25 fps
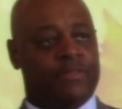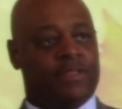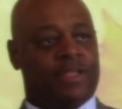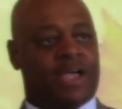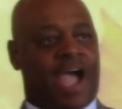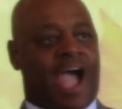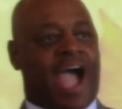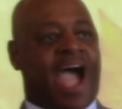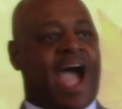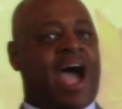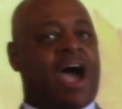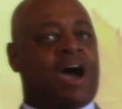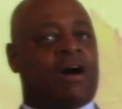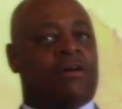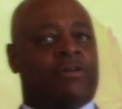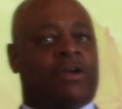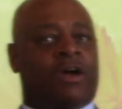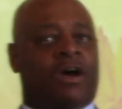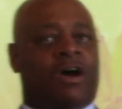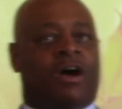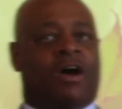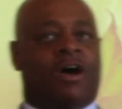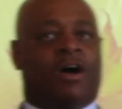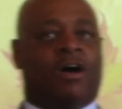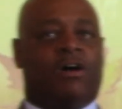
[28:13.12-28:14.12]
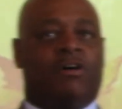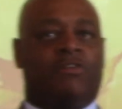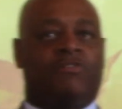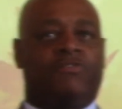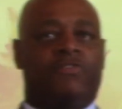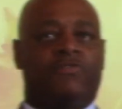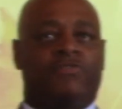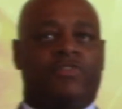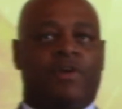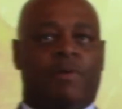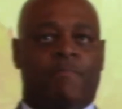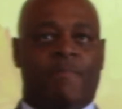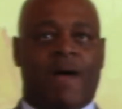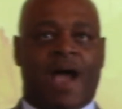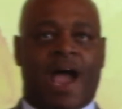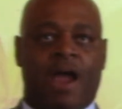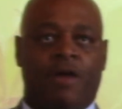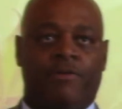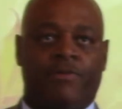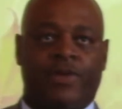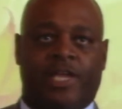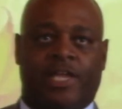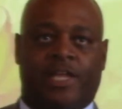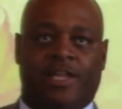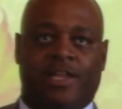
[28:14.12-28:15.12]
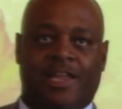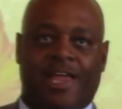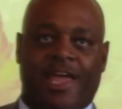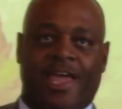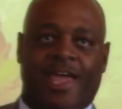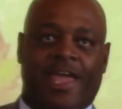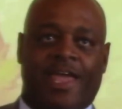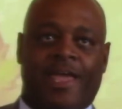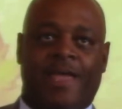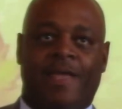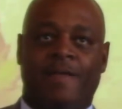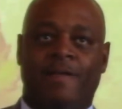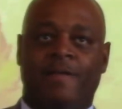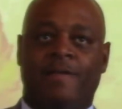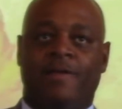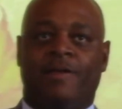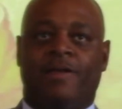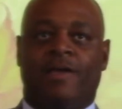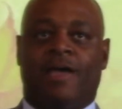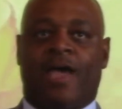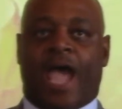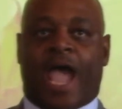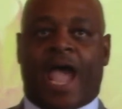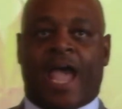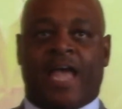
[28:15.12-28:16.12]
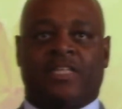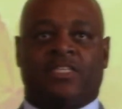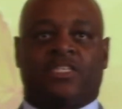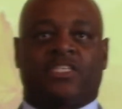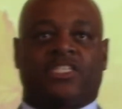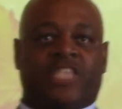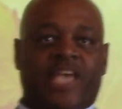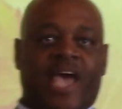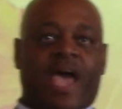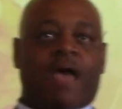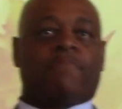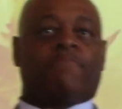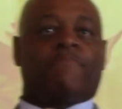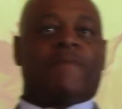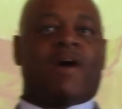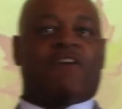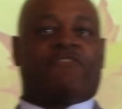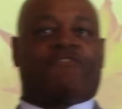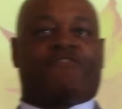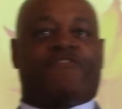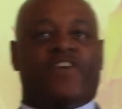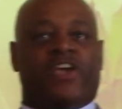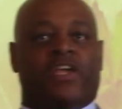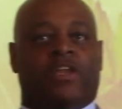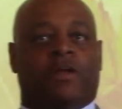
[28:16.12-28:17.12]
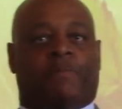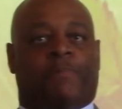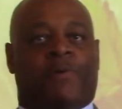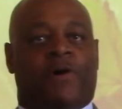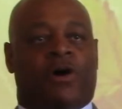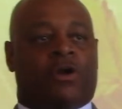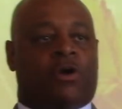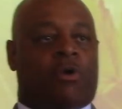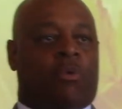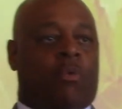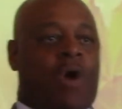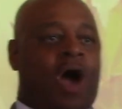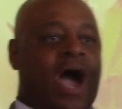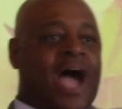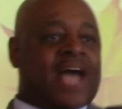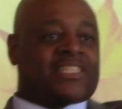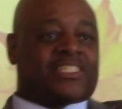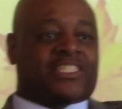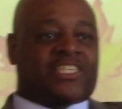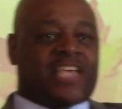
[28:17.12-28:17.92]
out of the miry clay, and set my feet upon a what?